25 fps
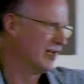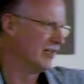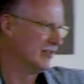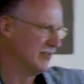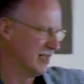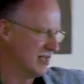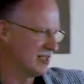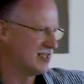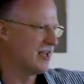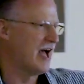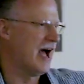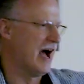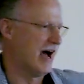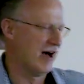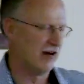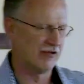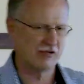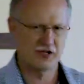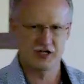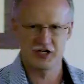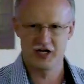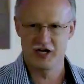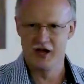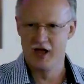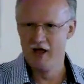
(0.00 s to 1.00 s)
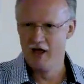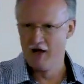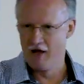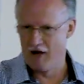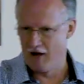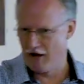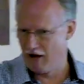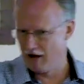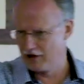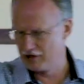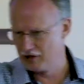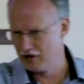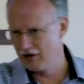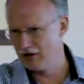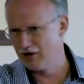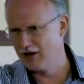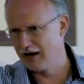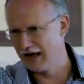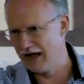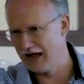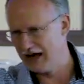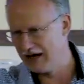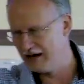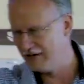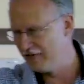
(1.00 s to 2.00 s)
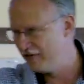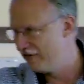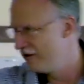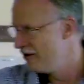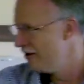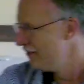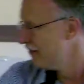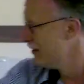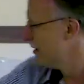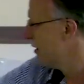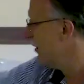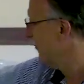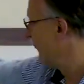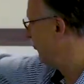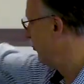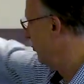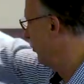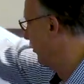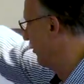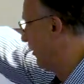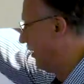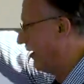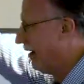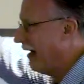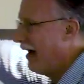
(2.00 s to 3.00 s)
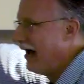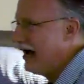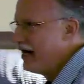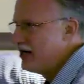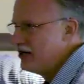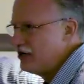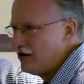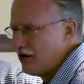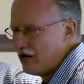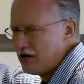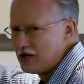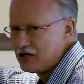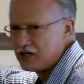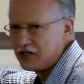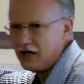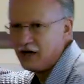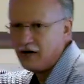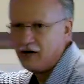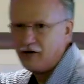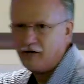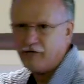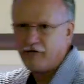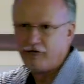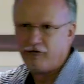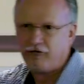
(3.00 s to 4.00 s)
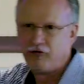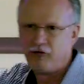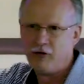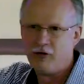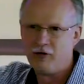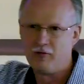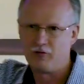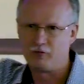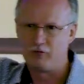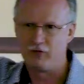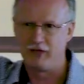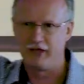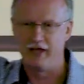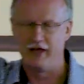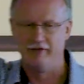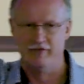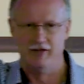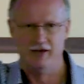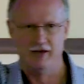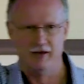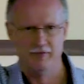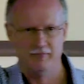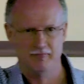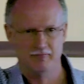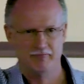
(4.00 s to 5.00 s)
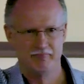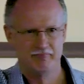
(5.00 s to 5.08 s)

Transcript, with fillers: in this house on your life if you'll align yourself with heaven.